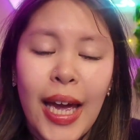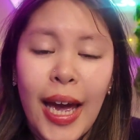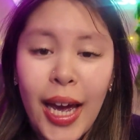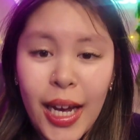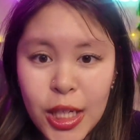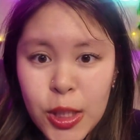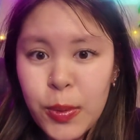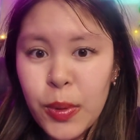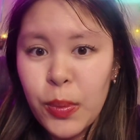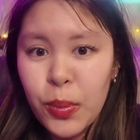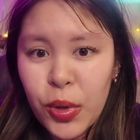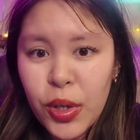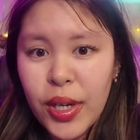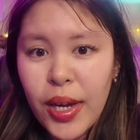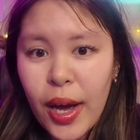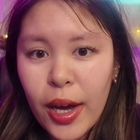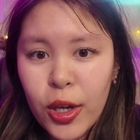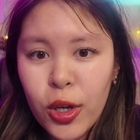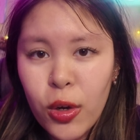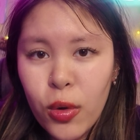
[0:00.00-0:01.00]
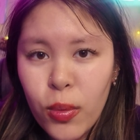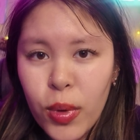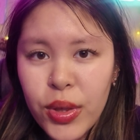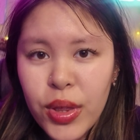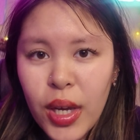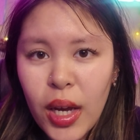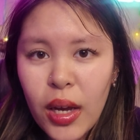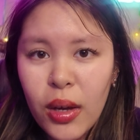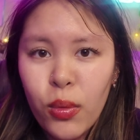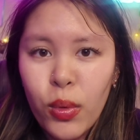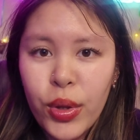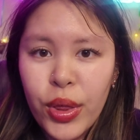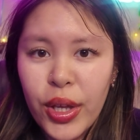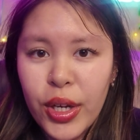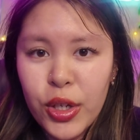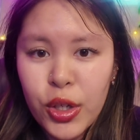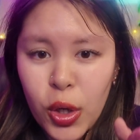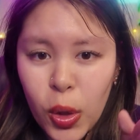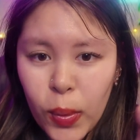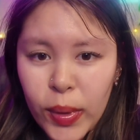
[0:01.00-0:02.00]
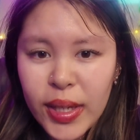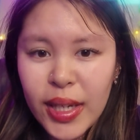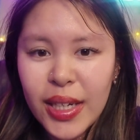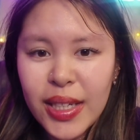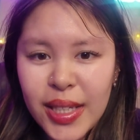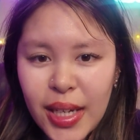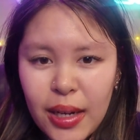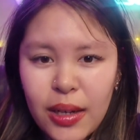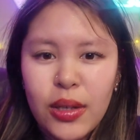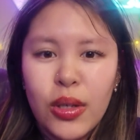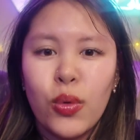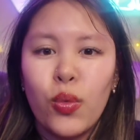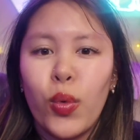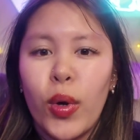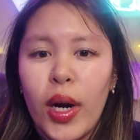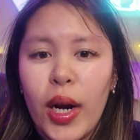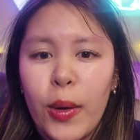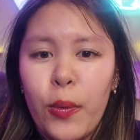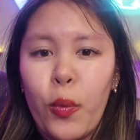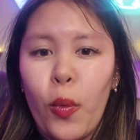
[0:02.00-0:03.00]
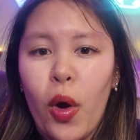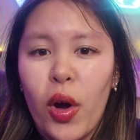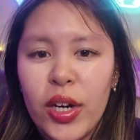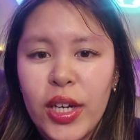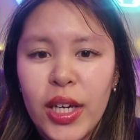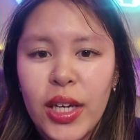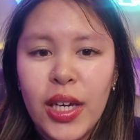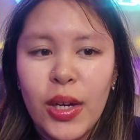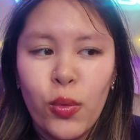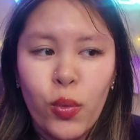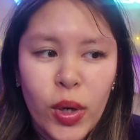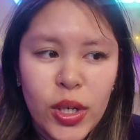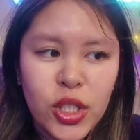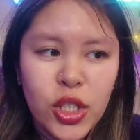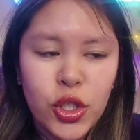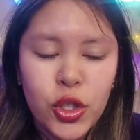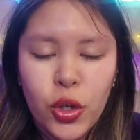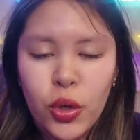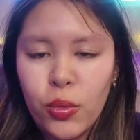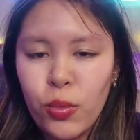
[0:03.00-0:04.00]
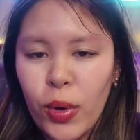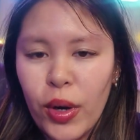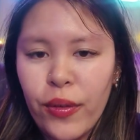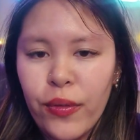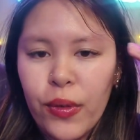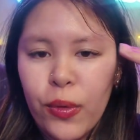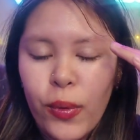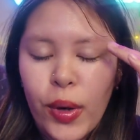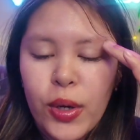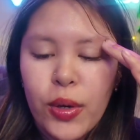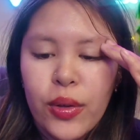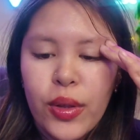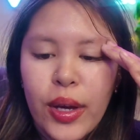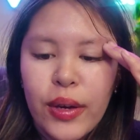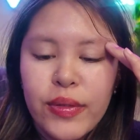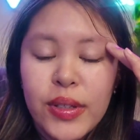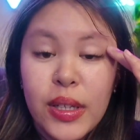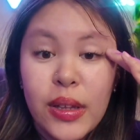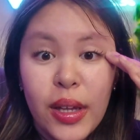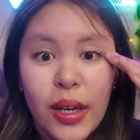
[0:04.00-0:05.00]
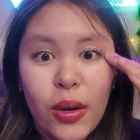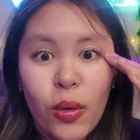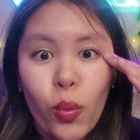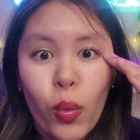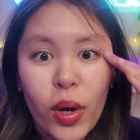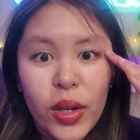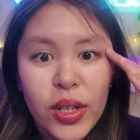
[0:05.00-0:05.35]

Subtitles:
has been pretty accurate with that, with like knowing exactly where I'm walking and when to turn right or left, and like